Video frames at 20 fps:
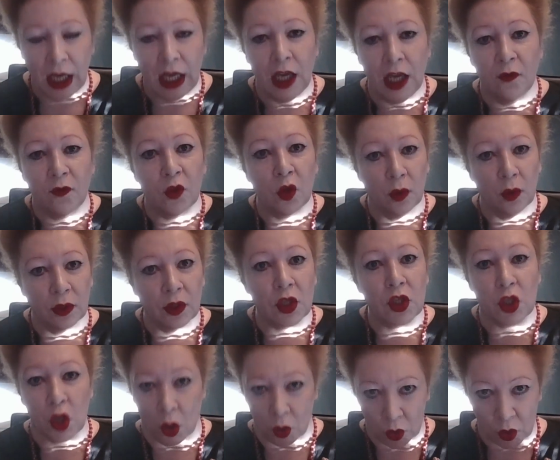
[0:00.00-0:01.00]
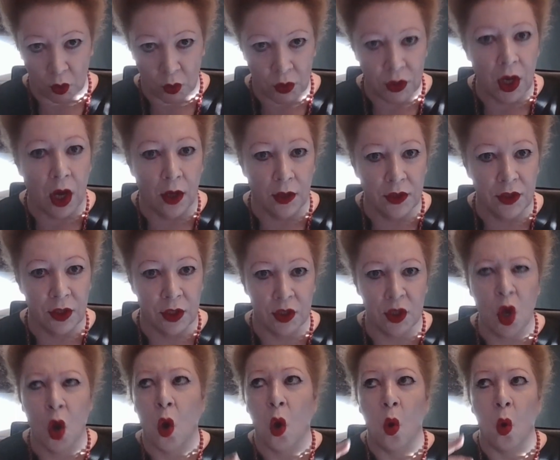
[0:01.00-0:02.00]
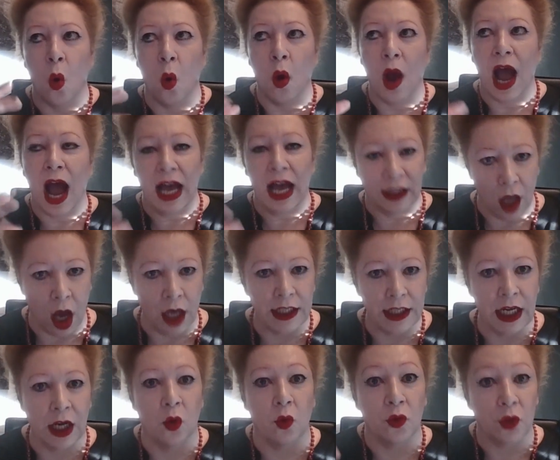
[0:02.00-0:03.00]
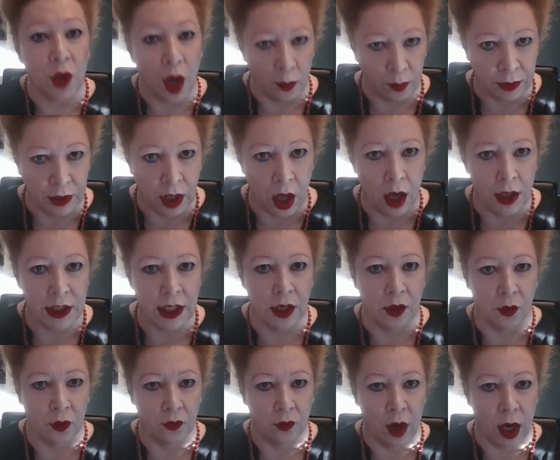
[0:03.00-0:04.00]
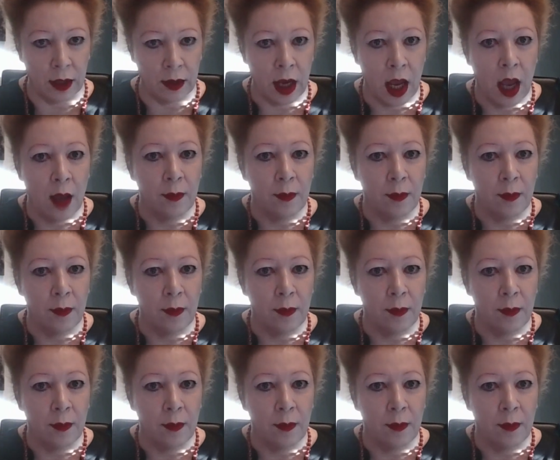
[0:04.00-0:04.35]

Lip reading: if you're in the social sciences or allied health, applied health, right?